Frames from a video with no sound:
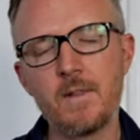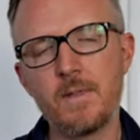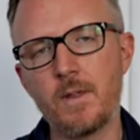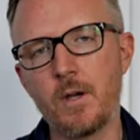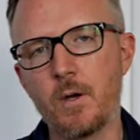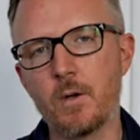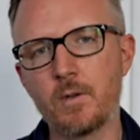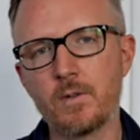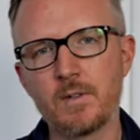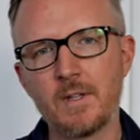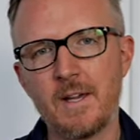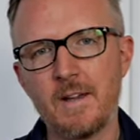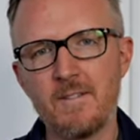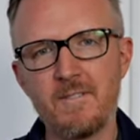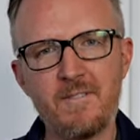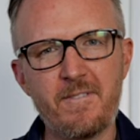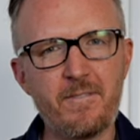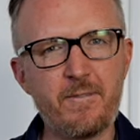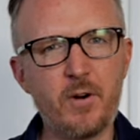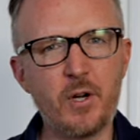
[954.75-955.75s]
Those
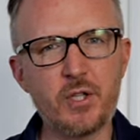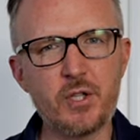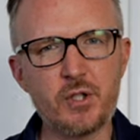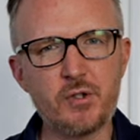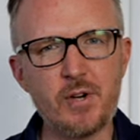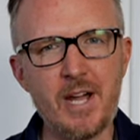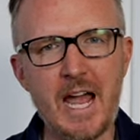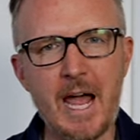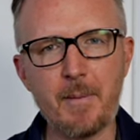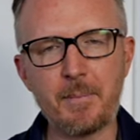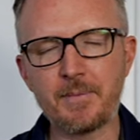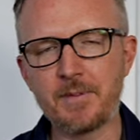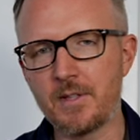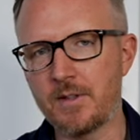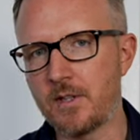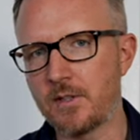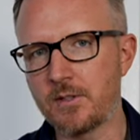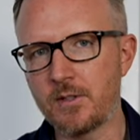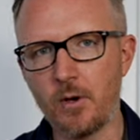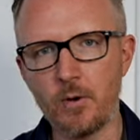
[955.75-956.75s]
foot straps
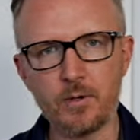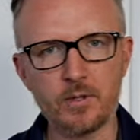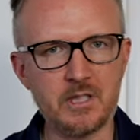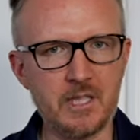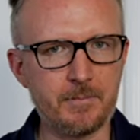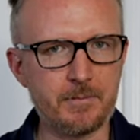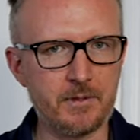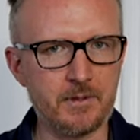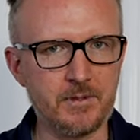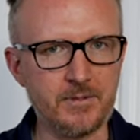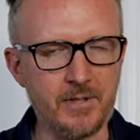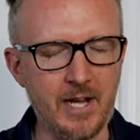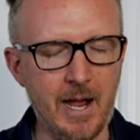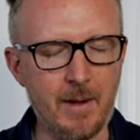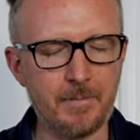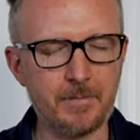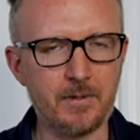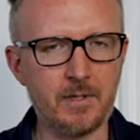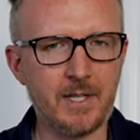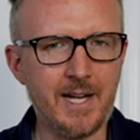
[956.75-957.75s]
and the toe clips and
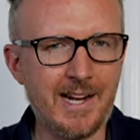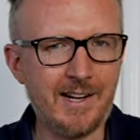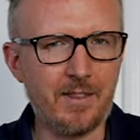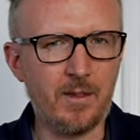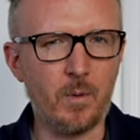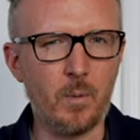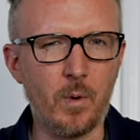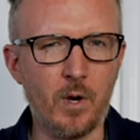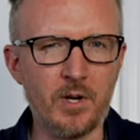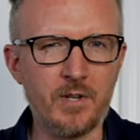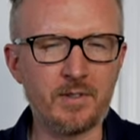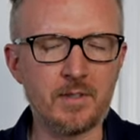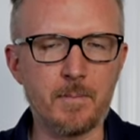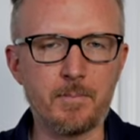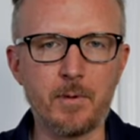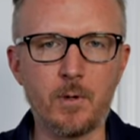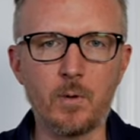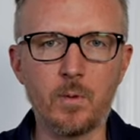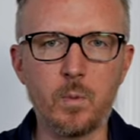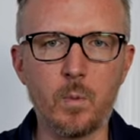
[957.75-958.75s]
straps, they're kind of the worst of
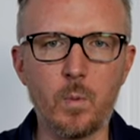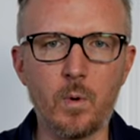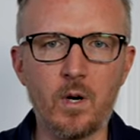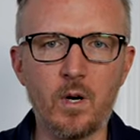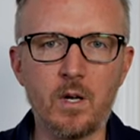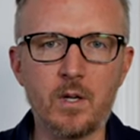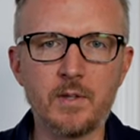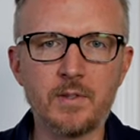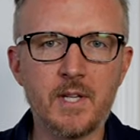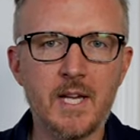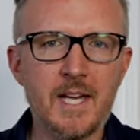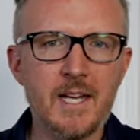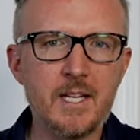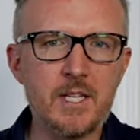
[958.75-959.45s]
both worlds.